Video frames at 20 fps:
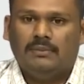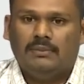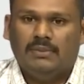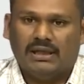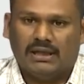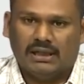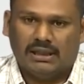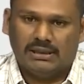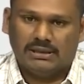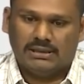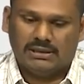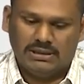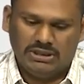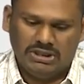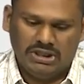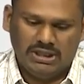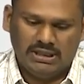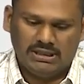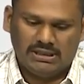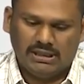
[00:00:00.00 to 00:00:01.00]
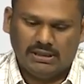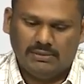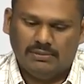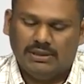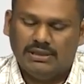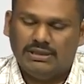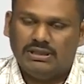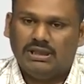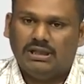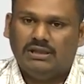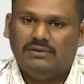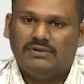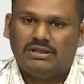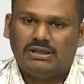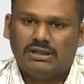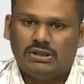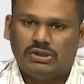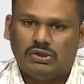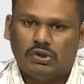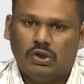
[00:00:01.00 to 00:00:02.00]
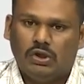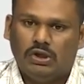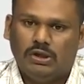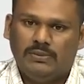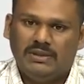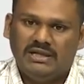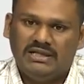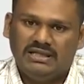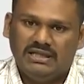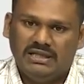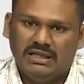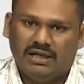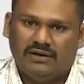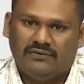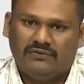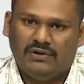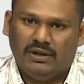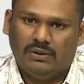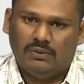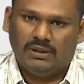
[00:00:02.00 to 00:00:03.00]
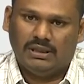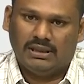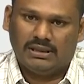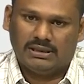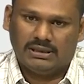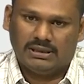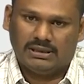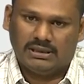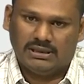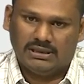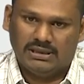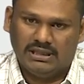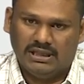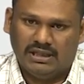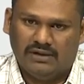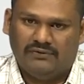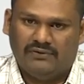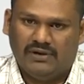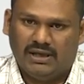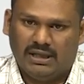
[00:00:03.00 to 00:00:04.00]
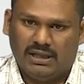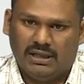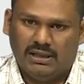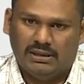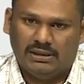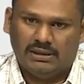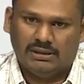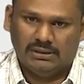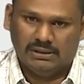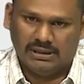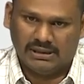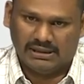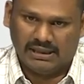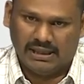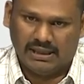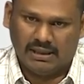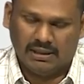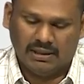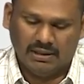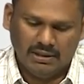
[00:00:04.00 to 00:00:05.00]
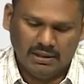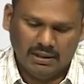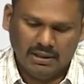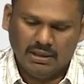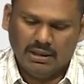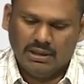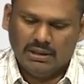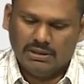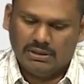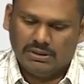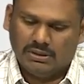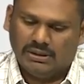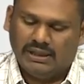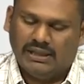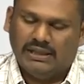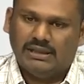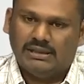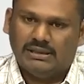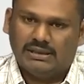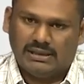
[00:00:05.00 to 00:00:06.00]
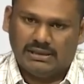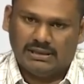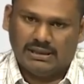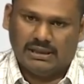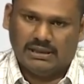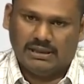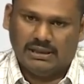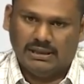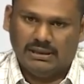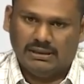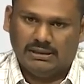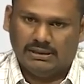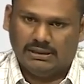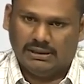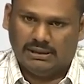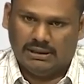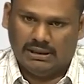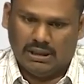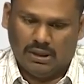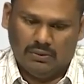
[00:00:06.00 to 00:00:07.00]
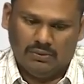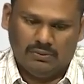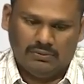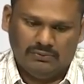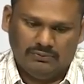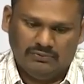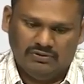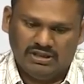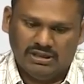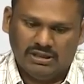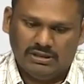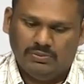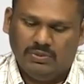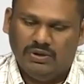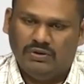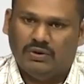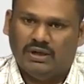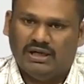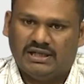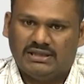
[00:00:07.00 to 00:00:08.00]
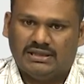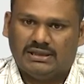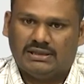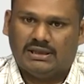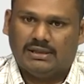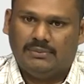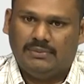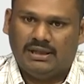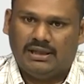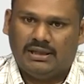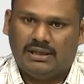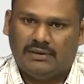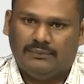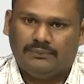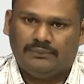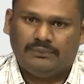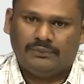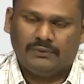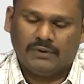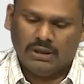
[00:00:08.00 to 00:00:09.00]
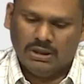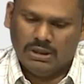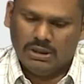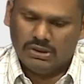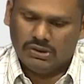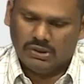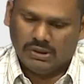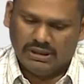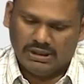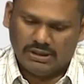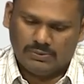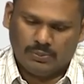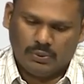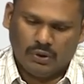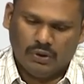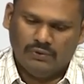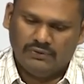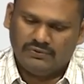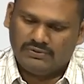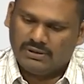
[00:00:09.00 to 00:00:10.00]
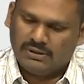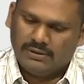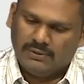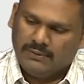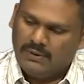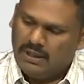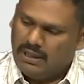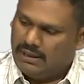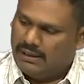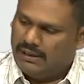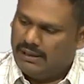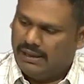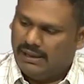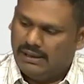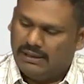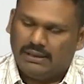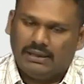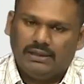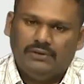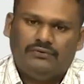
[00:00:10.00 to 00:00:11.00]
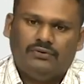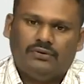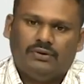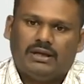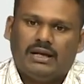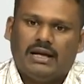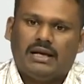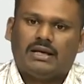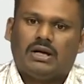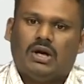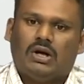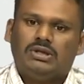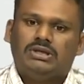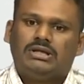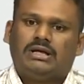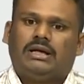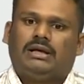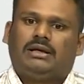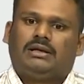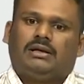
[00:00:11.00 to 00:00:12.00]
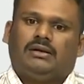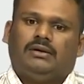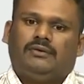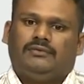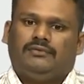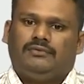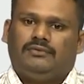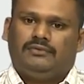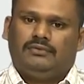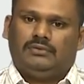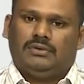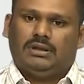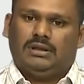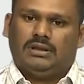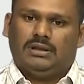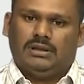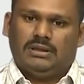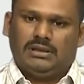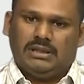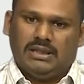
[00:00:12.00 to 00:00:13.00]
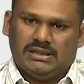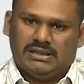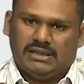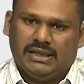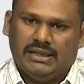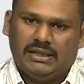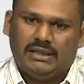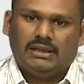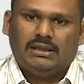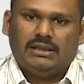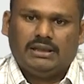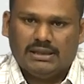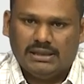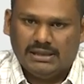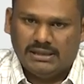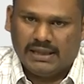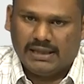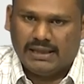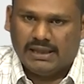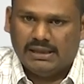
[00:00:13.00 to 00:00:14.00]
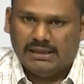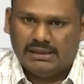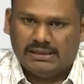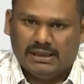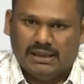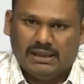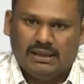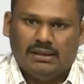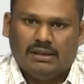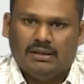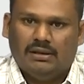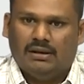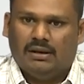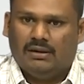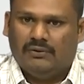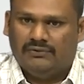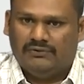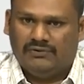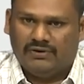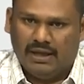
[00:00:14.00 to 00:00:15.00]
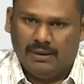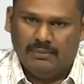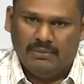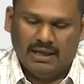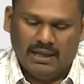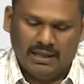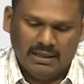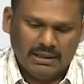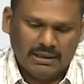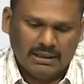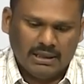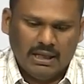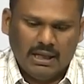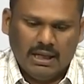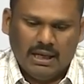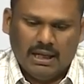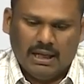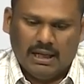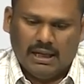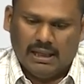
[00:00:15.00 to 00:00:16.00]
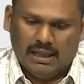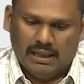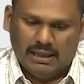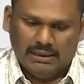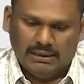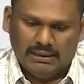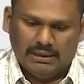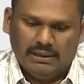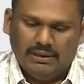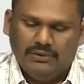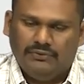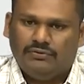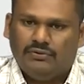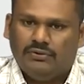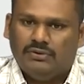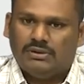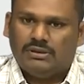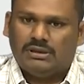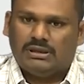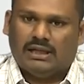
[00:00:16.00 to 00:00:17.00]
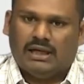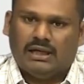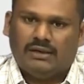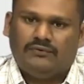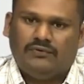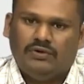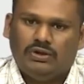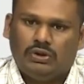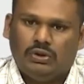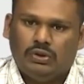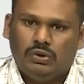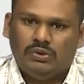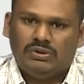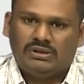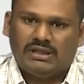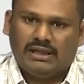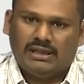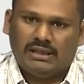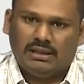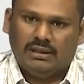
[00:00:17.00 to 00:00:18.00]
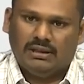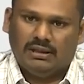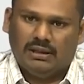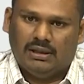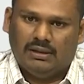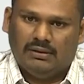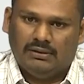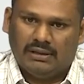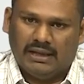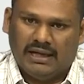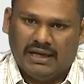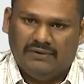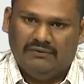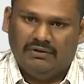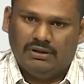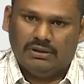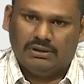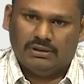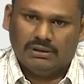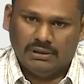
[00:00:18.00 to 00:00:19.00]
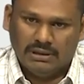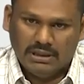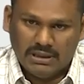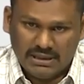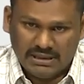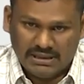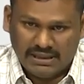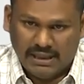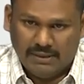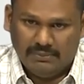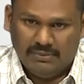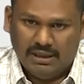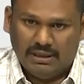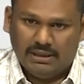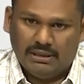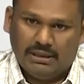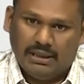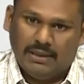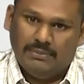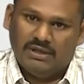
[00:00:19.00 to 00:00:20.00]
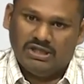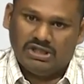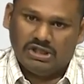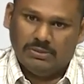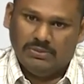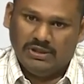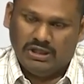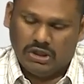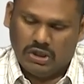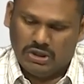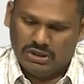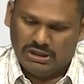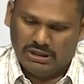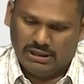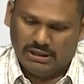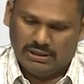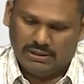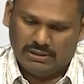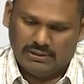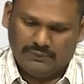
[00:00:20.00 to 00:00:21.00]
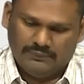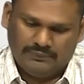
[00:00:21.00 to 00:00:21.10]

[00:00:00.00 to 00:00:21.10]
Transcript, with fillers: because G sigma G inverse is going to be G of A1 etc. G of AK, the cycle. So, that is exactly the tau which is B1 etc. Bk. So, this proves that if you take conjugate of a cycle, that is again a cycle of same length, and if you start with two cycle of having same length, they must be conjugate.